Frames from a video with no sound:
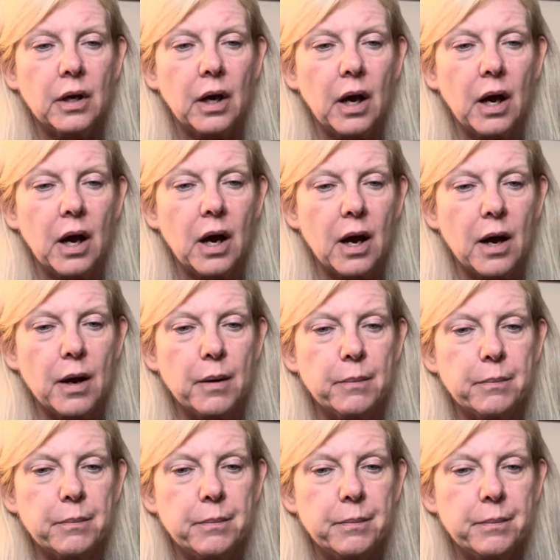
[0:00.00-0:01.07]

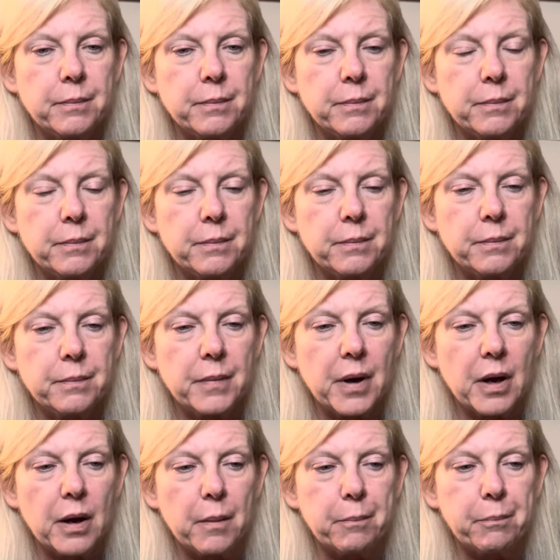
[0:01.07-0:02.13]
Um,
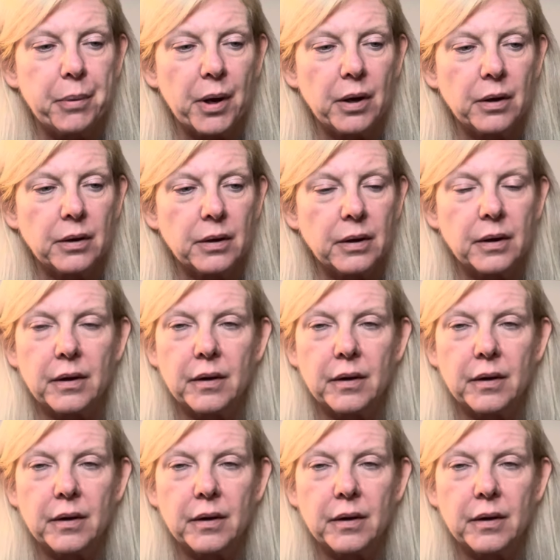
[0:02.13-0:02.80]
but